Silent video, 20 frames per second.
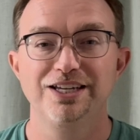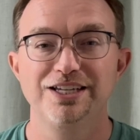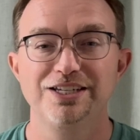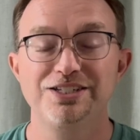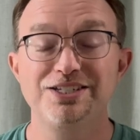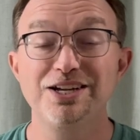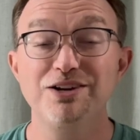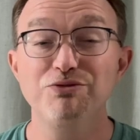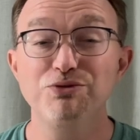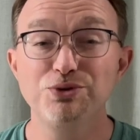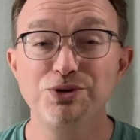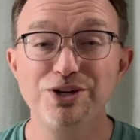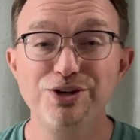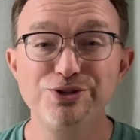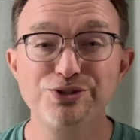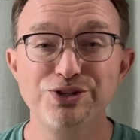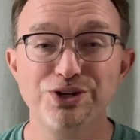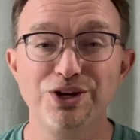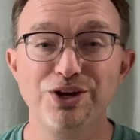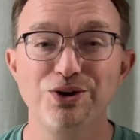Several
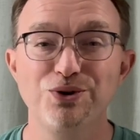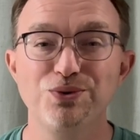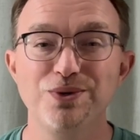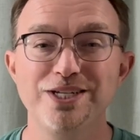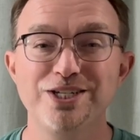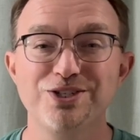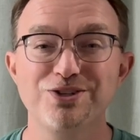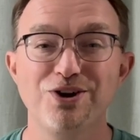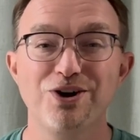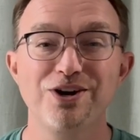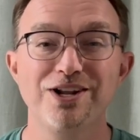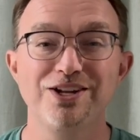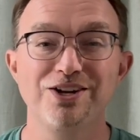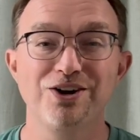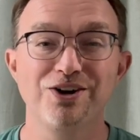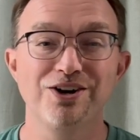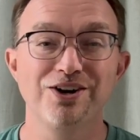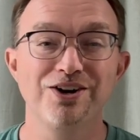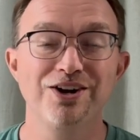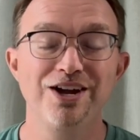years ago, we started
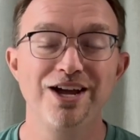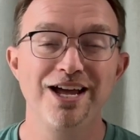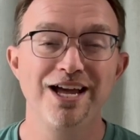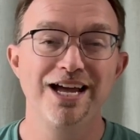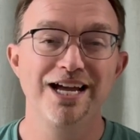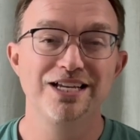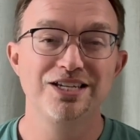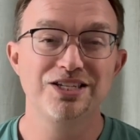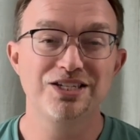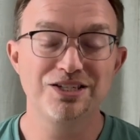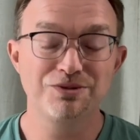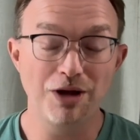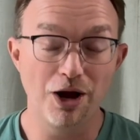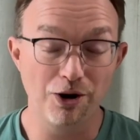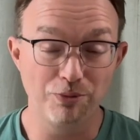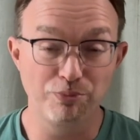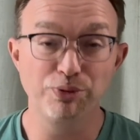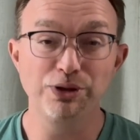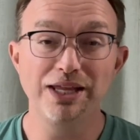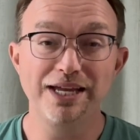our
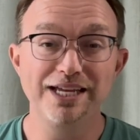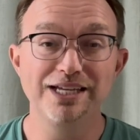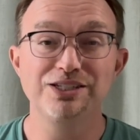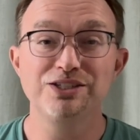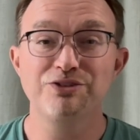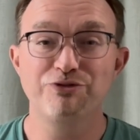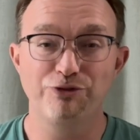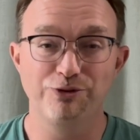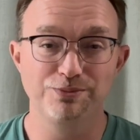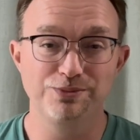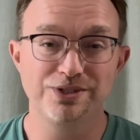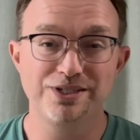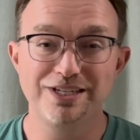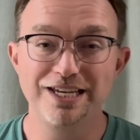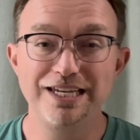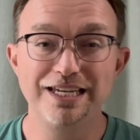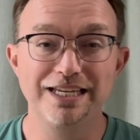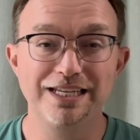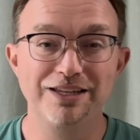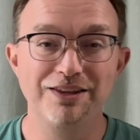plants from
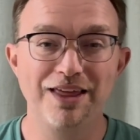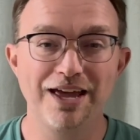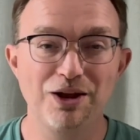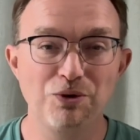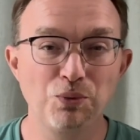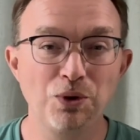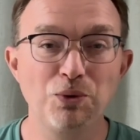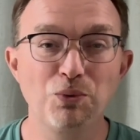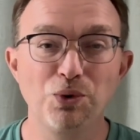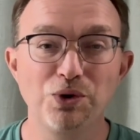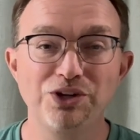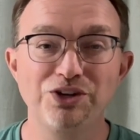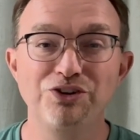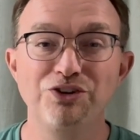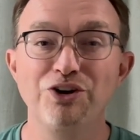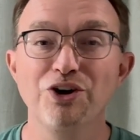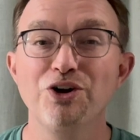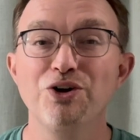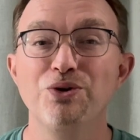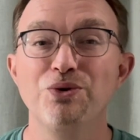seed that we wanted to
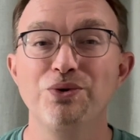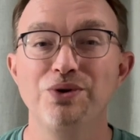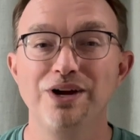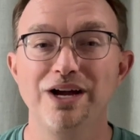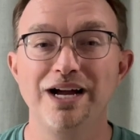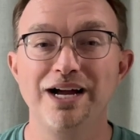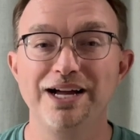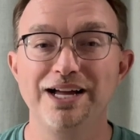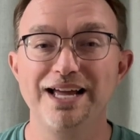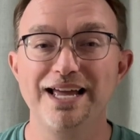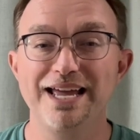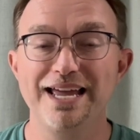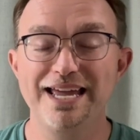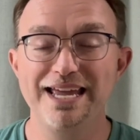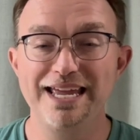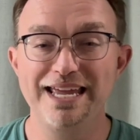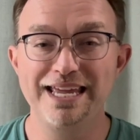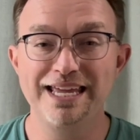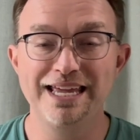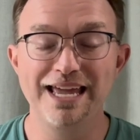grow
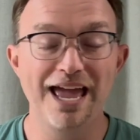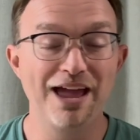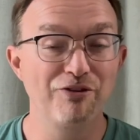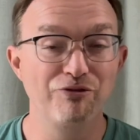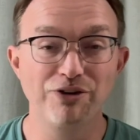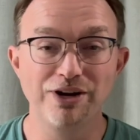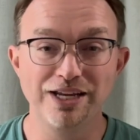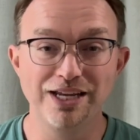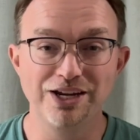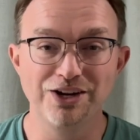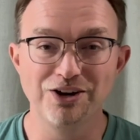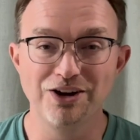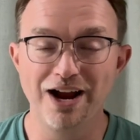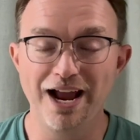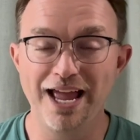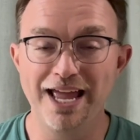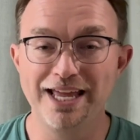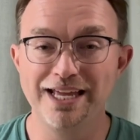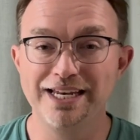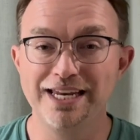every year,
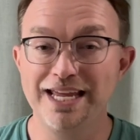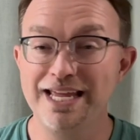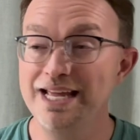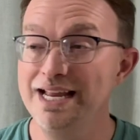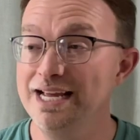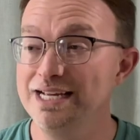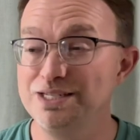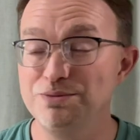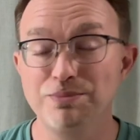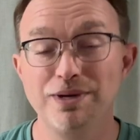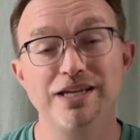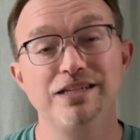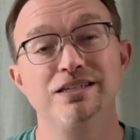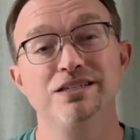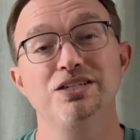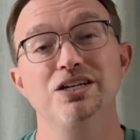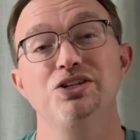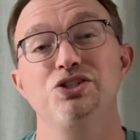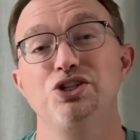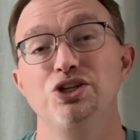and it has made
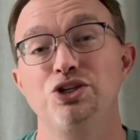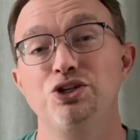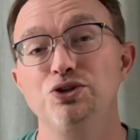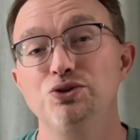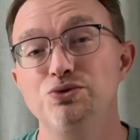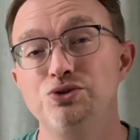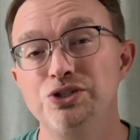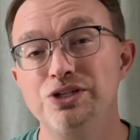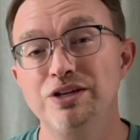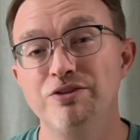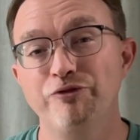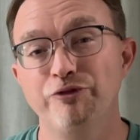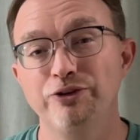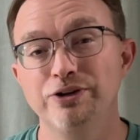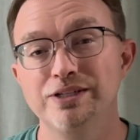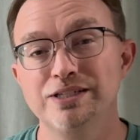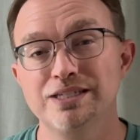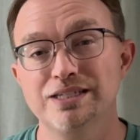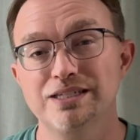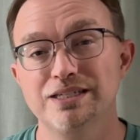such a huge
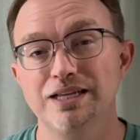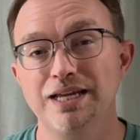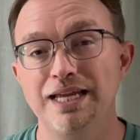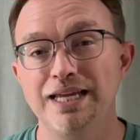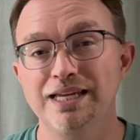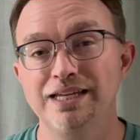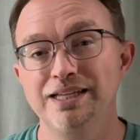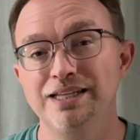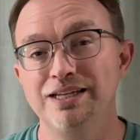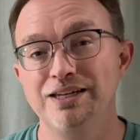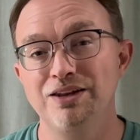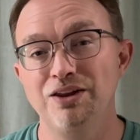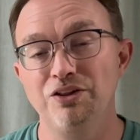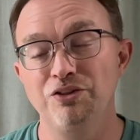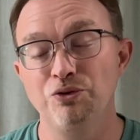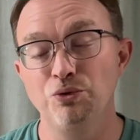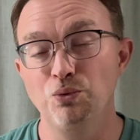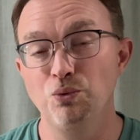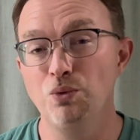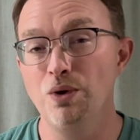difference in
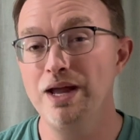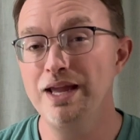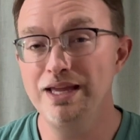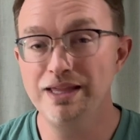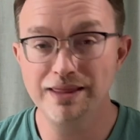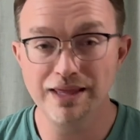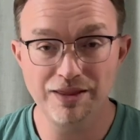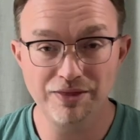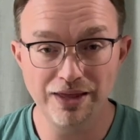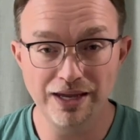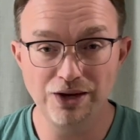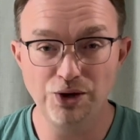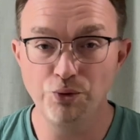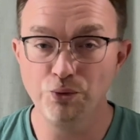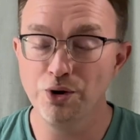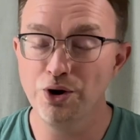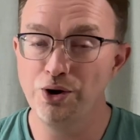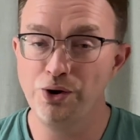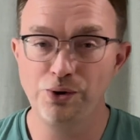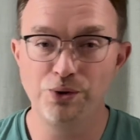the way that they
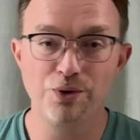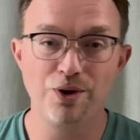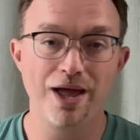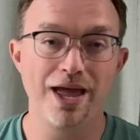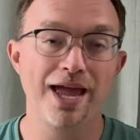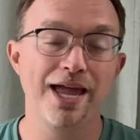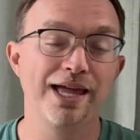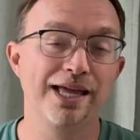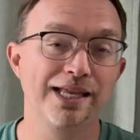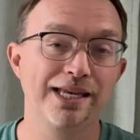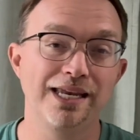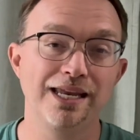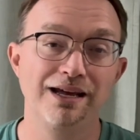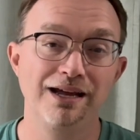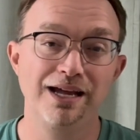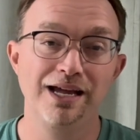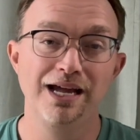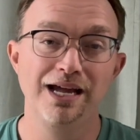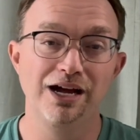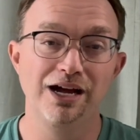grow and
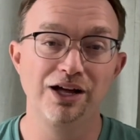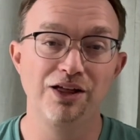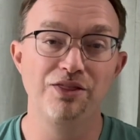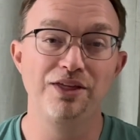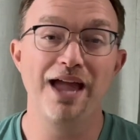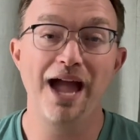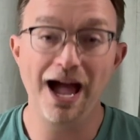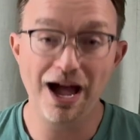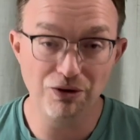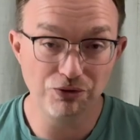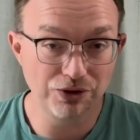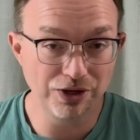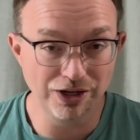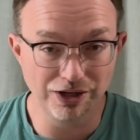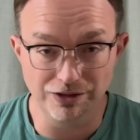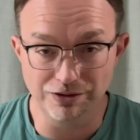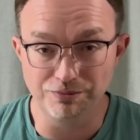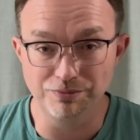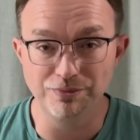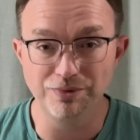the
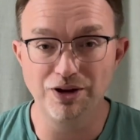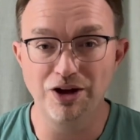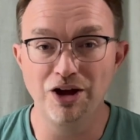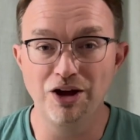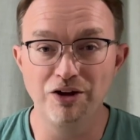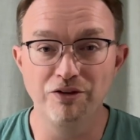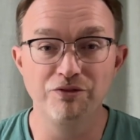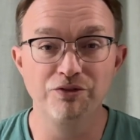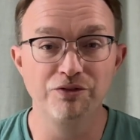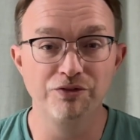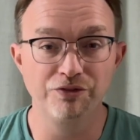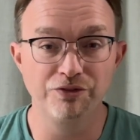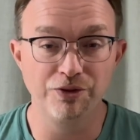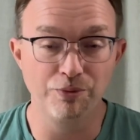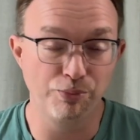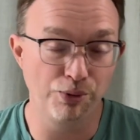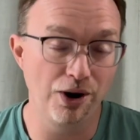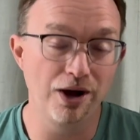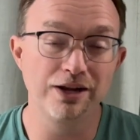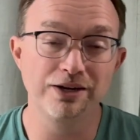outcome of the
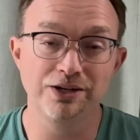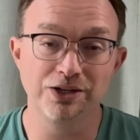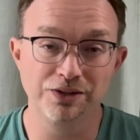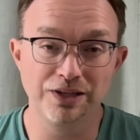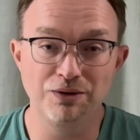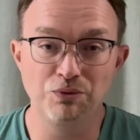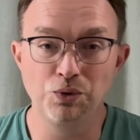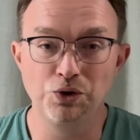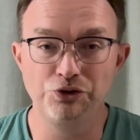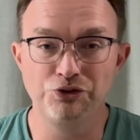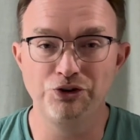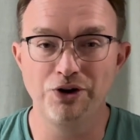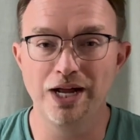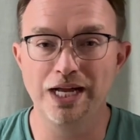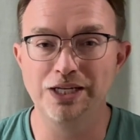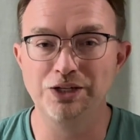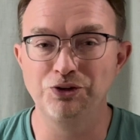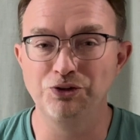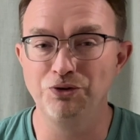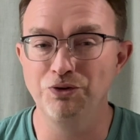product that we're
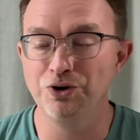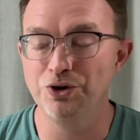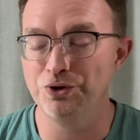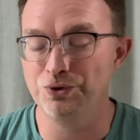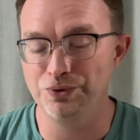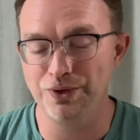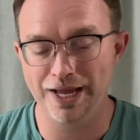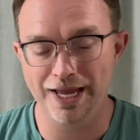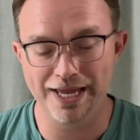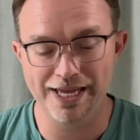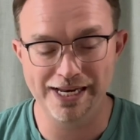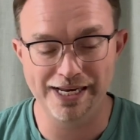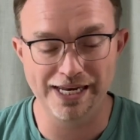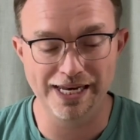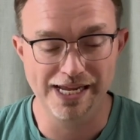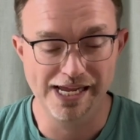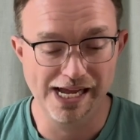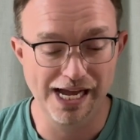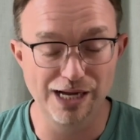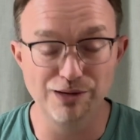trying to grow.
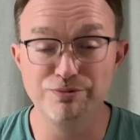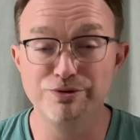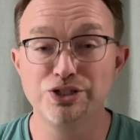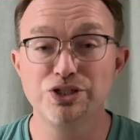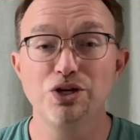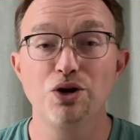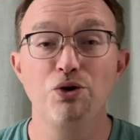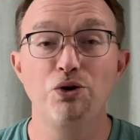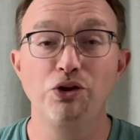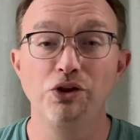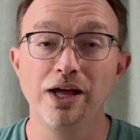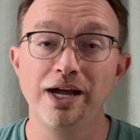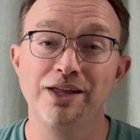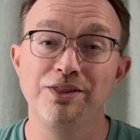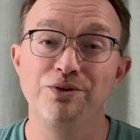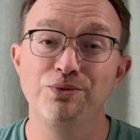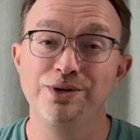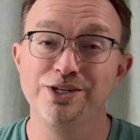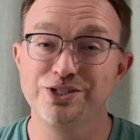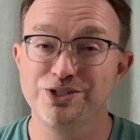And I'm so glad
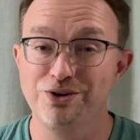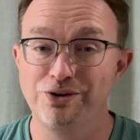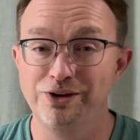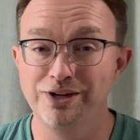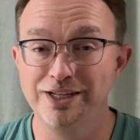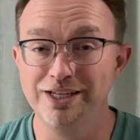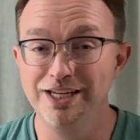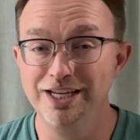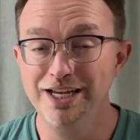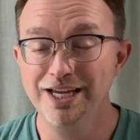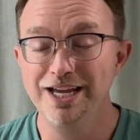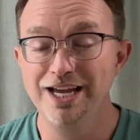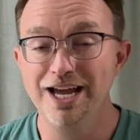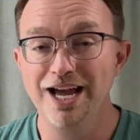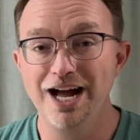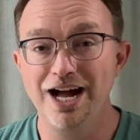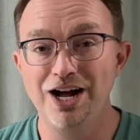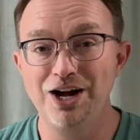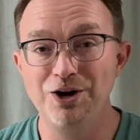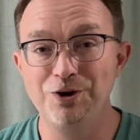that we started
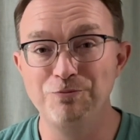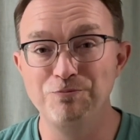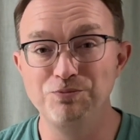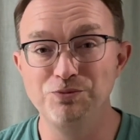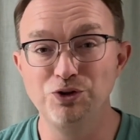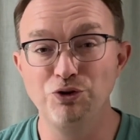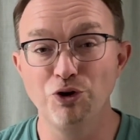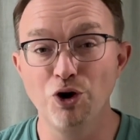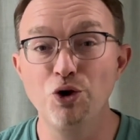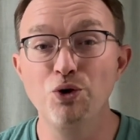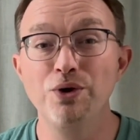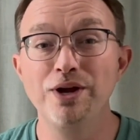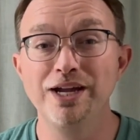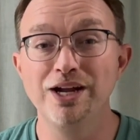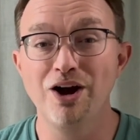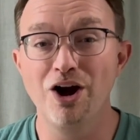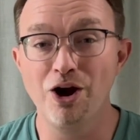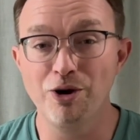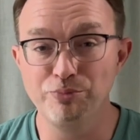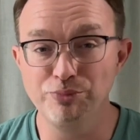growing
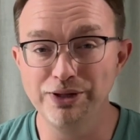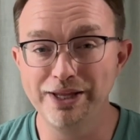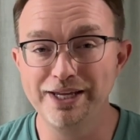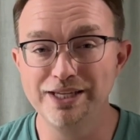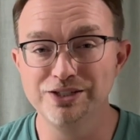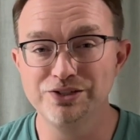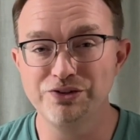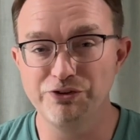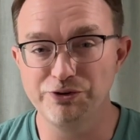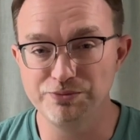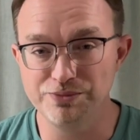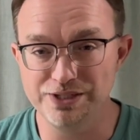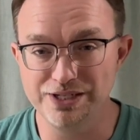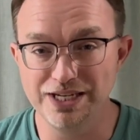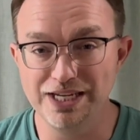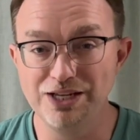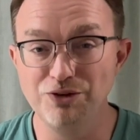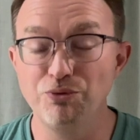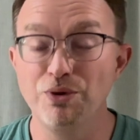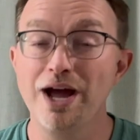our plants from
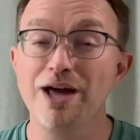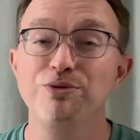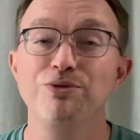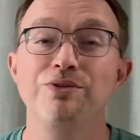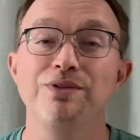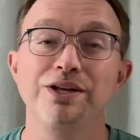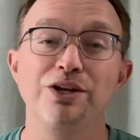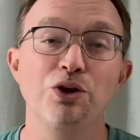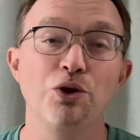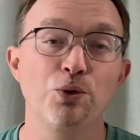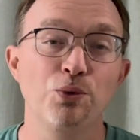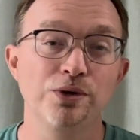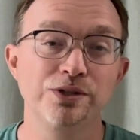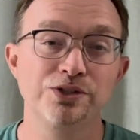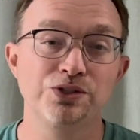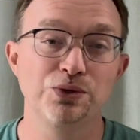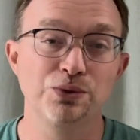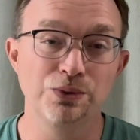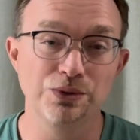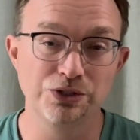seed rather than going
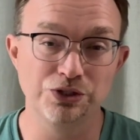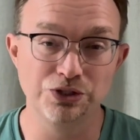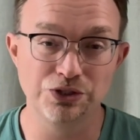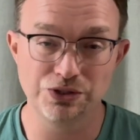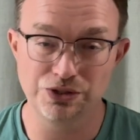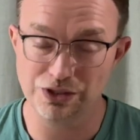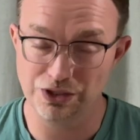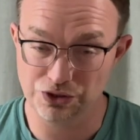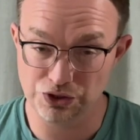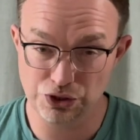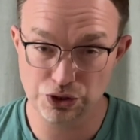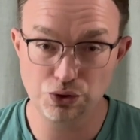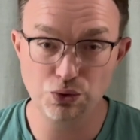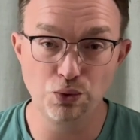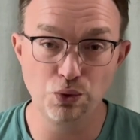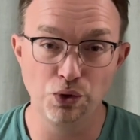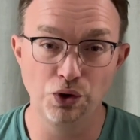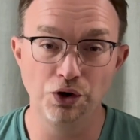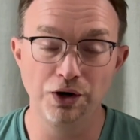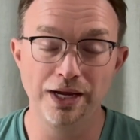to just a
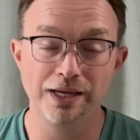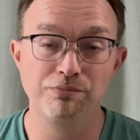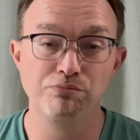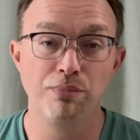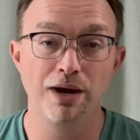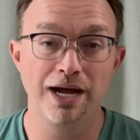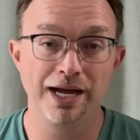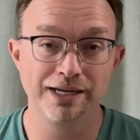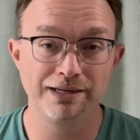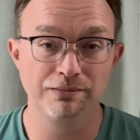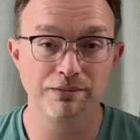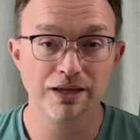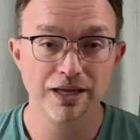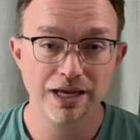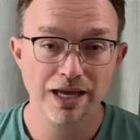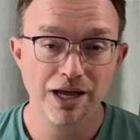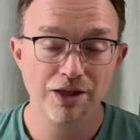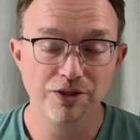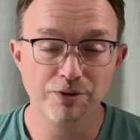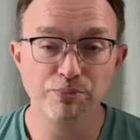store and buying
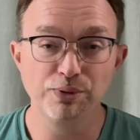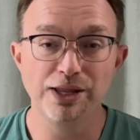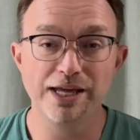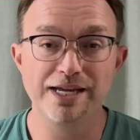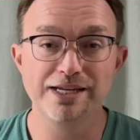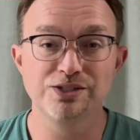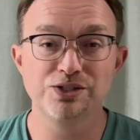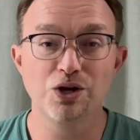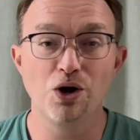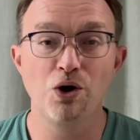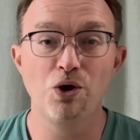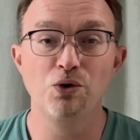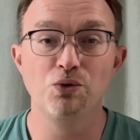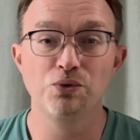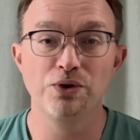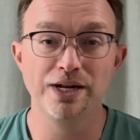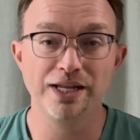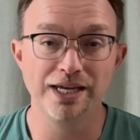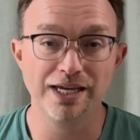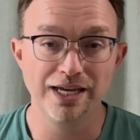the plants
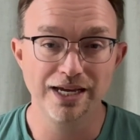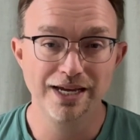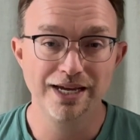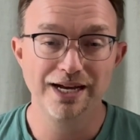already